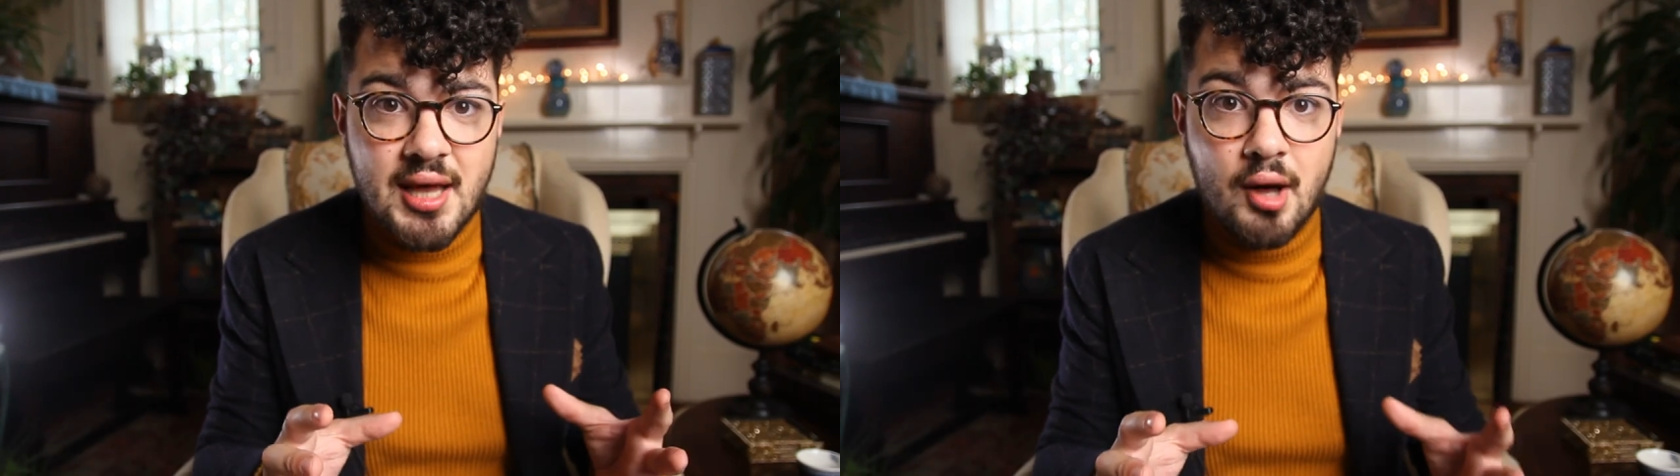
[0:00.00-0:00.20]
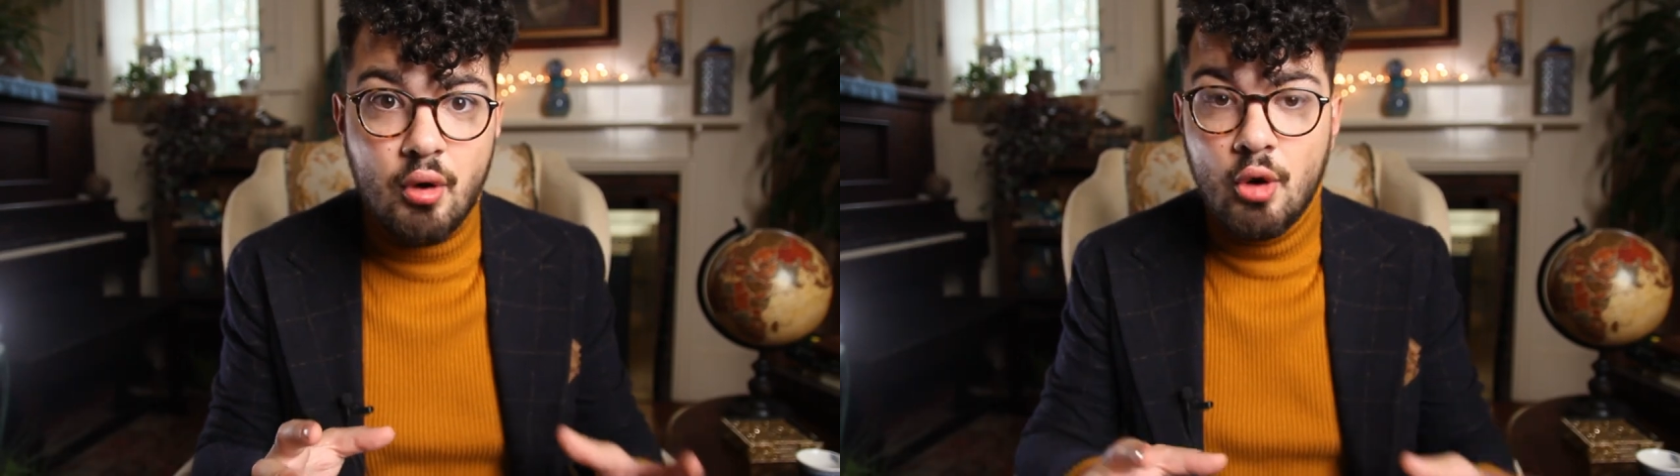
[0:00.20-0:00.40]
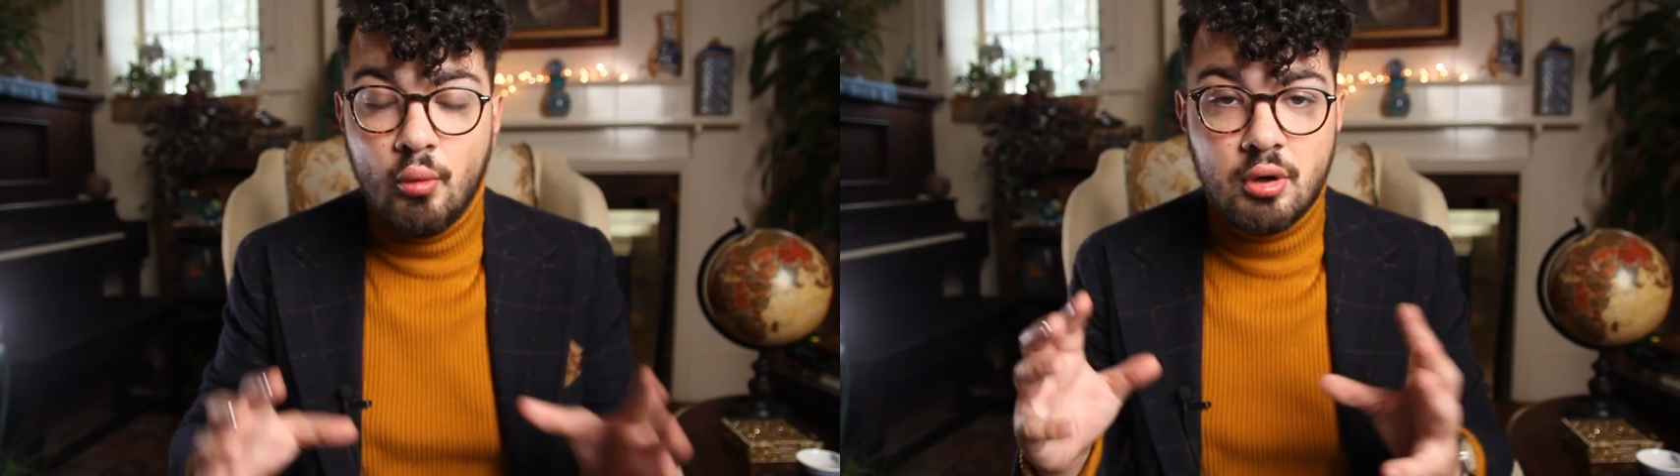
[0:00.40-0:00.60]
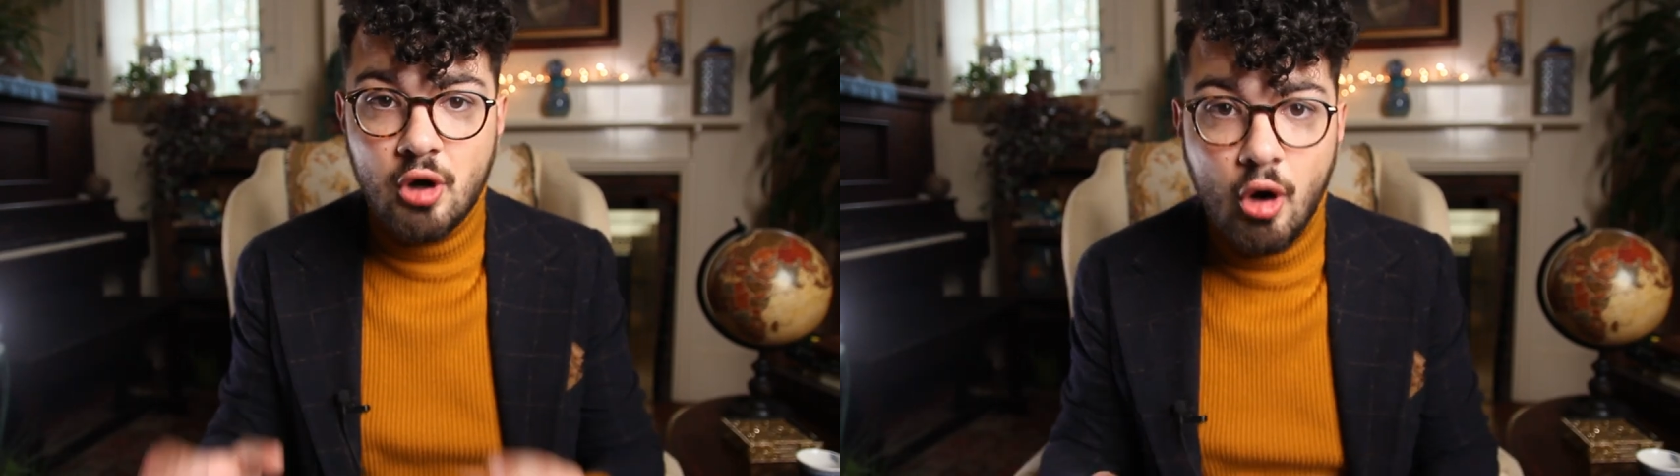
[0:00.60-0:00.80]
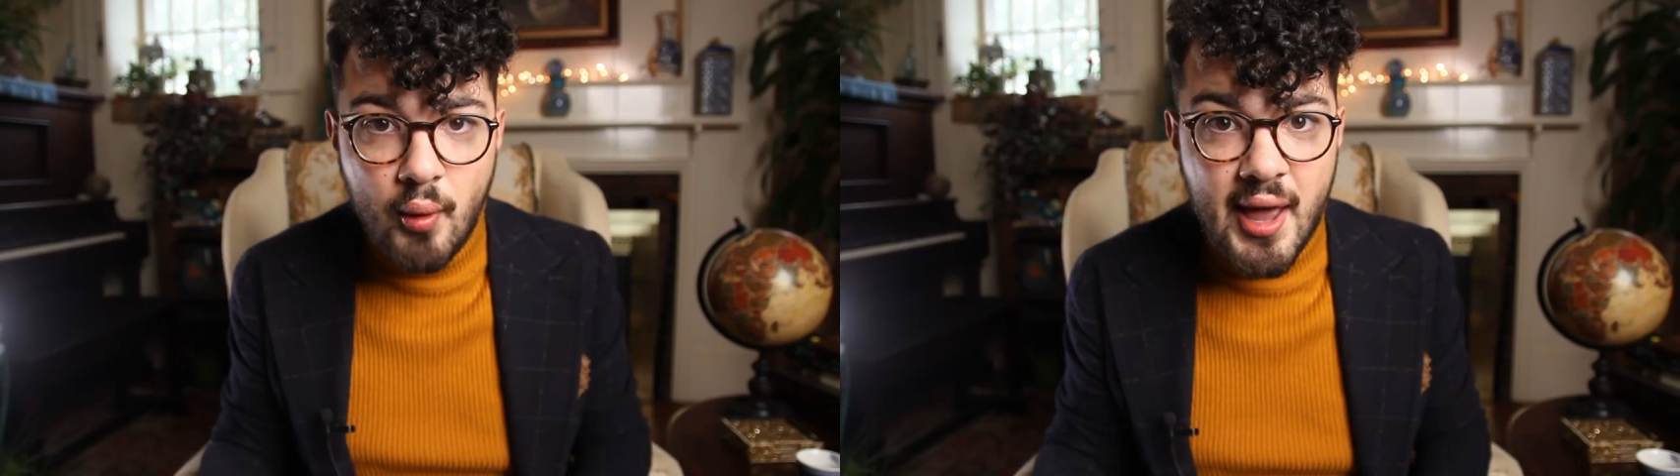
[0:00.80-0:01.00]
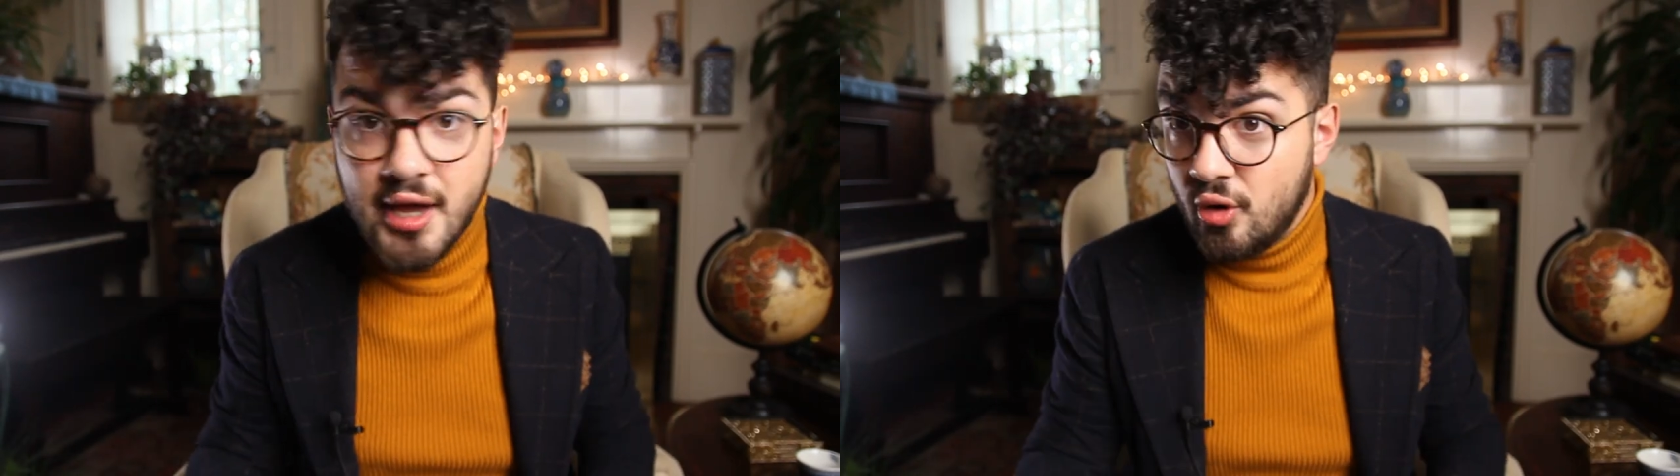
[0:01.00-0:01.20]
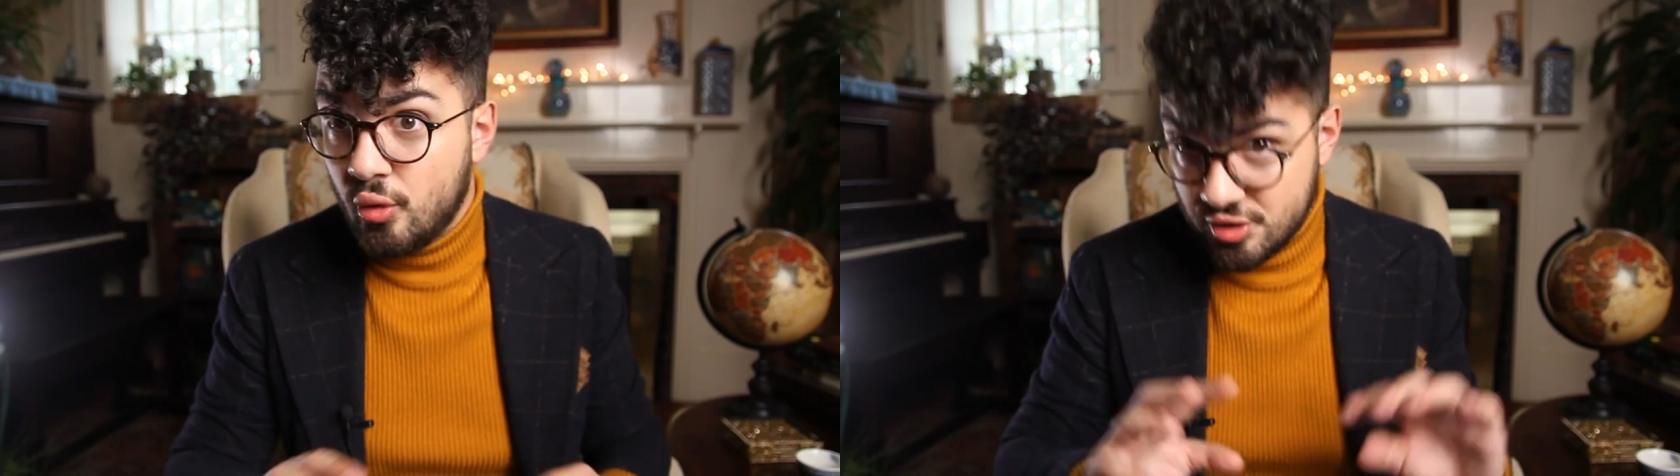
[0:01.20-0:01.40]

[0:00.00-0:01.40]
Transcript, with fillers: now will go away